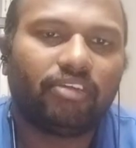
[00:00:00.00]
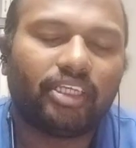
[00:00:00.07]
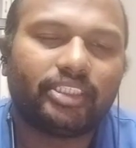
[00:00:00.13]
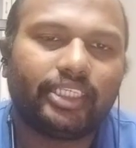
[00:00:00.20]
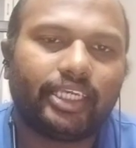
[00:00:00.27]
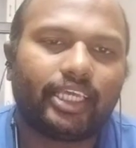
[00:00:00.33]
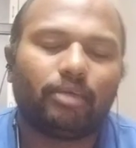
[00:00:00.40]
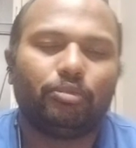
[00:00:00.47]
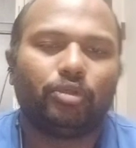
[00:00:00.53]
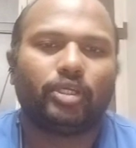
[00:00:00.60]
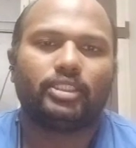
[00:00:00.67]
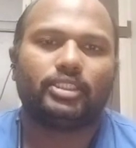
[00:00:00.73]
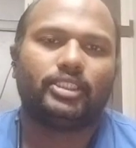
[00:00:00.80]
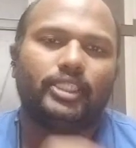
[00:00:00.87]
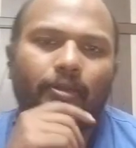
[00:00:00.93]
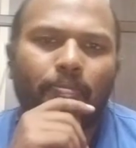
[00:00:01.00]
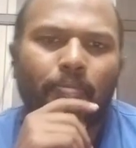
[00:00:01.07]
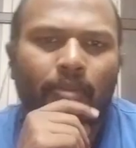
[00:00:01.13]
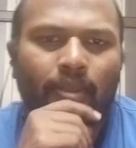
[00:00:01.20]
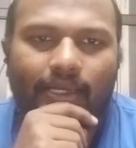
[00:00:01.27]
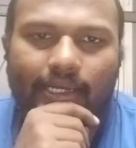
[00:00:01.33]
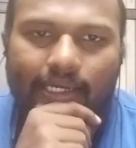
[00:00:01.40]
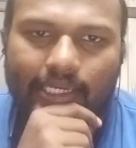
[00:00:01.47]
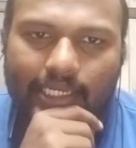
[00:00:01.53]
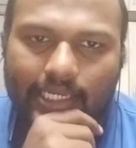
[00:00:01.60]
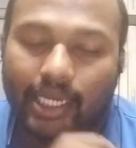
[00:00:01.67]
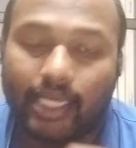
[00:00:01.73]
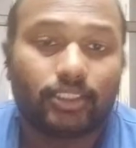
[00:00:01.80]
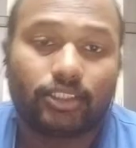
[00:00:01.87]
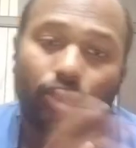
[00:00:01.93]
phase diagram, you can see
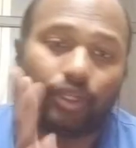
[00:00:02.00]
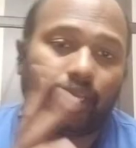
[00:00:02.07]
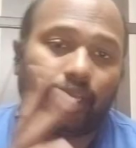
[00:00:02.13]
as